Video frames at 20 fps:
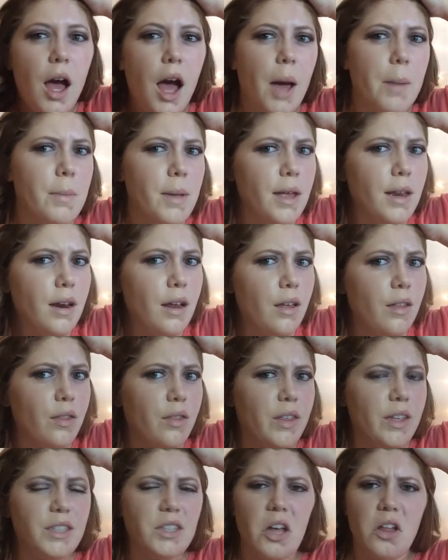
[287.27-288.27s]
I mean,
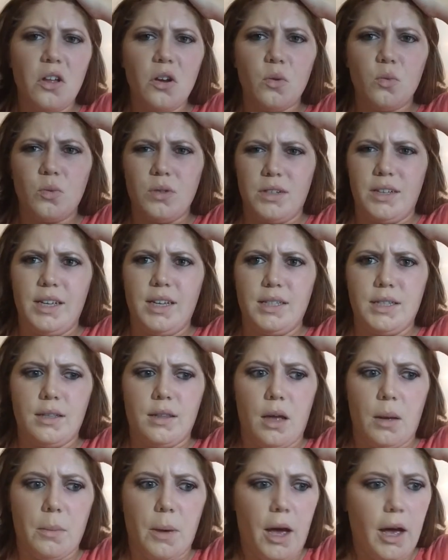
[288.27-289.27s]
this color really isn't
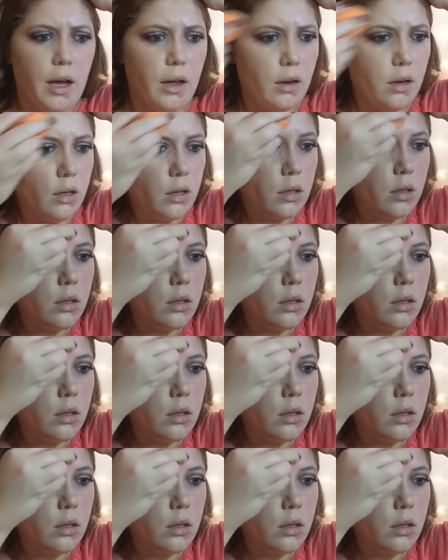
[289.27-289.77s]
that bad,